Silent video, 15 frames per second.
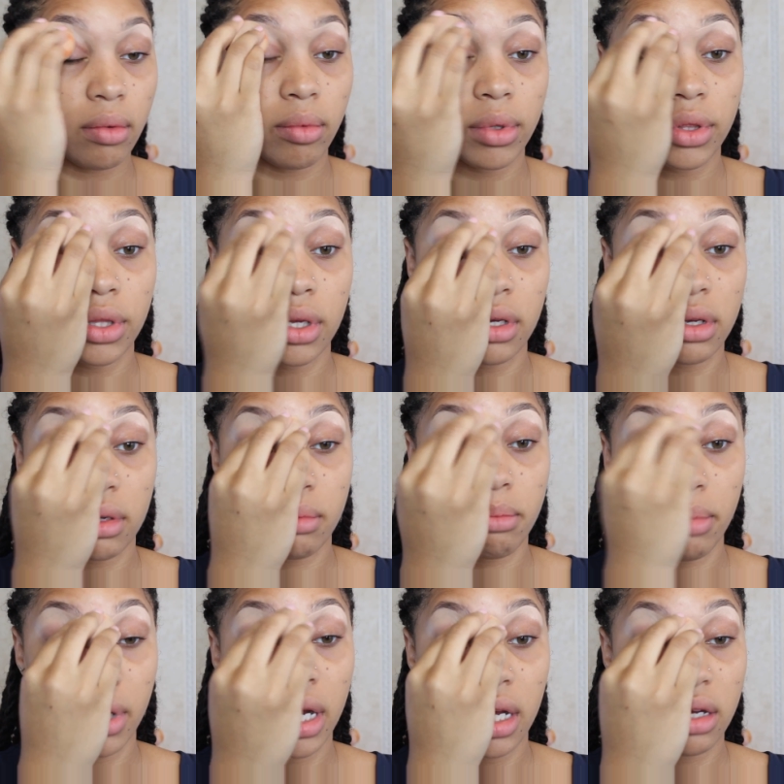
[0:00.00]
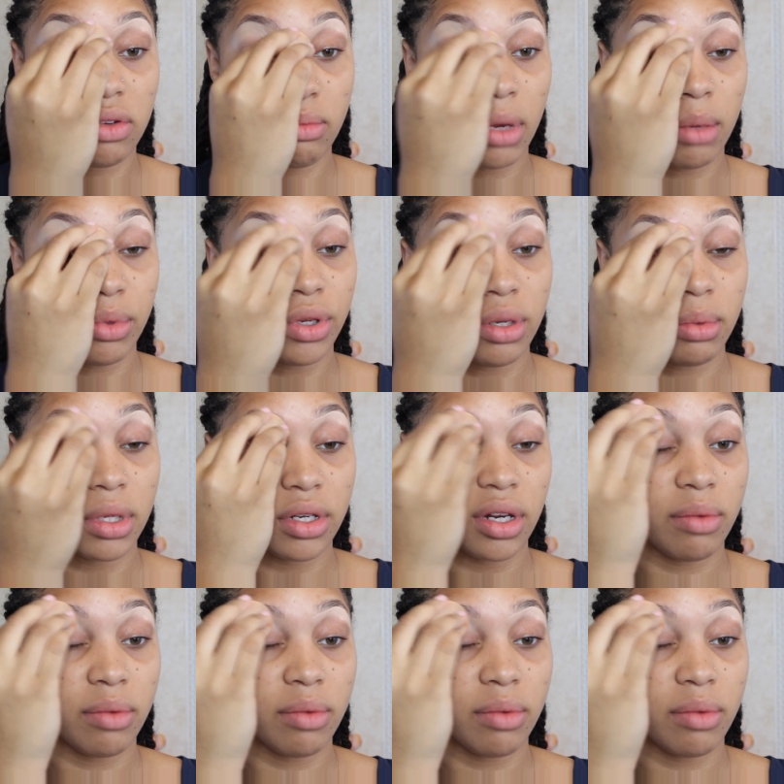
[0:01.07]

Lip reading: with the butt of my beauty blender.